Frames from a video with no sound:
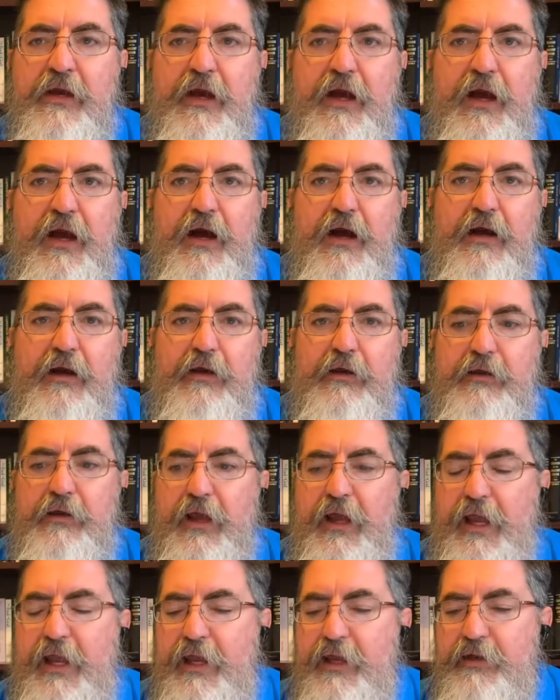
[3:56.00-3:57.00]

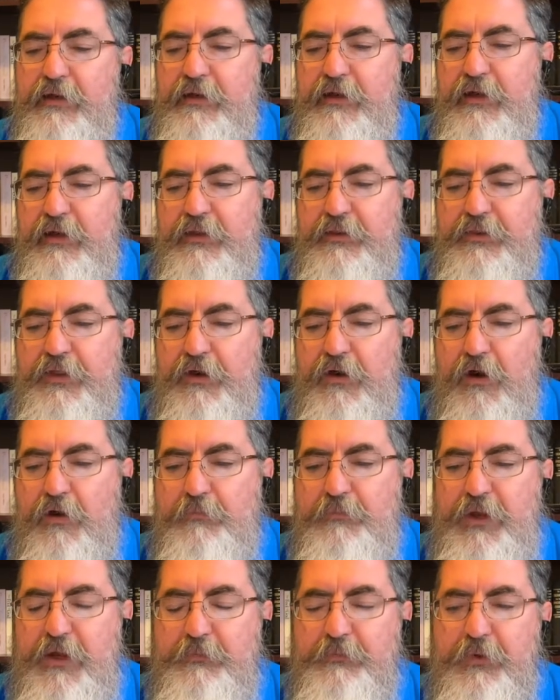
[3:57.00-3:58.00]
and there are
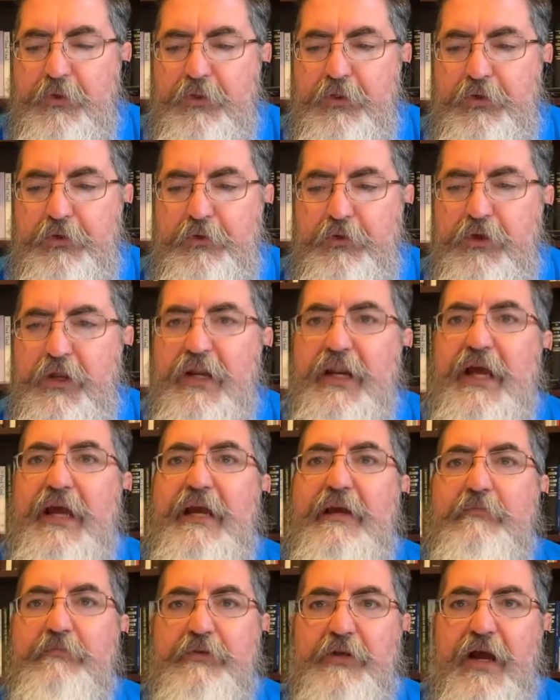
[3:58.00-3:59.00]
people who
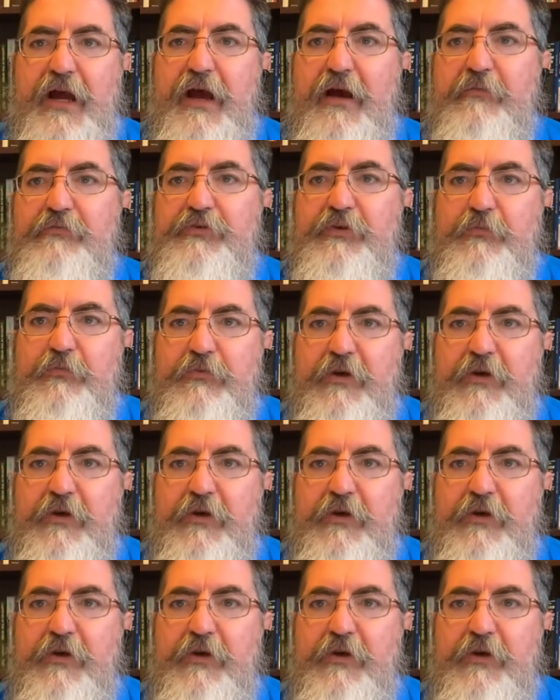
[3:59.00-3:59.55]
claim to have some